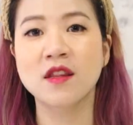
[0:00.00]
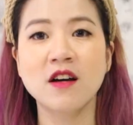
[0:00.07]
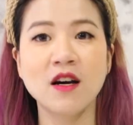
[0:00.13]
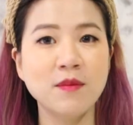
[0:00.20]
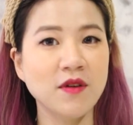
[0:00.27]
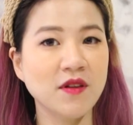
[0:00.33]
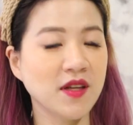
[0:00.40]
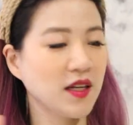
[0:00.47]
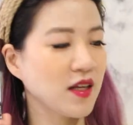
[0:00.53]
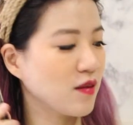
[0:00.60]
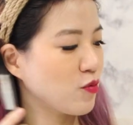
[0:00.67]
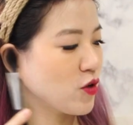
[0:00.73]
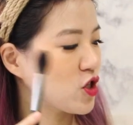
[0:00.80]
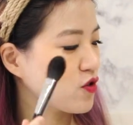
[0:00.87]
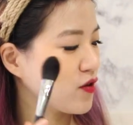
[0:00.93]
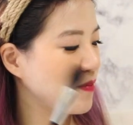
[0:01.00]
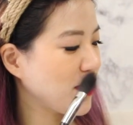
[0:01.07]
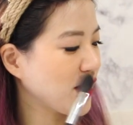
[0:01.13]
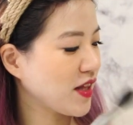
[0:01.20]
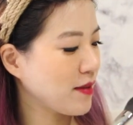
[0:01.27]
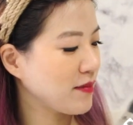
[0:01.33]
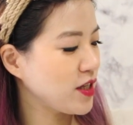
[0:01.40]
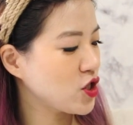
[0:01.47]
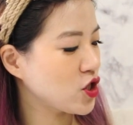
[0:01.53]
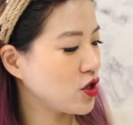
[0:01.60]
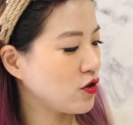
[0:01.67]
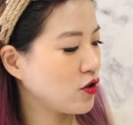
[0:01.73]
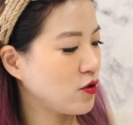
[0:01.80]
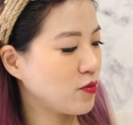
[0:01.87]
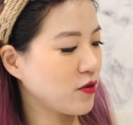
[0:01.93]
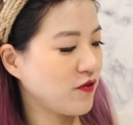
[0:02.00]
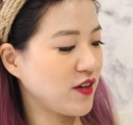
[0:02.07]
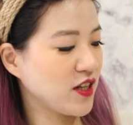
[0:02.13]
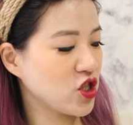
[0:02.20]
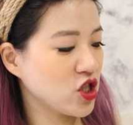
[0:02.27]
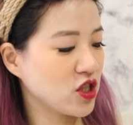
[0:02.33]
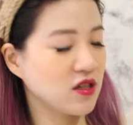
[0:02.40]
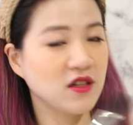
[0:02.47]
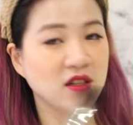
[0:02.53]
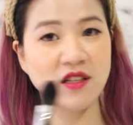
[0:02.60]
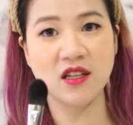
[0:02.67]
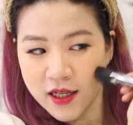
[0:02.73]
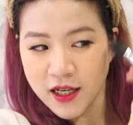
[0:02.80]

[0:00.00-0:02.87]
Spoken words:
So I'm using this brush from Masami Shoko Professional,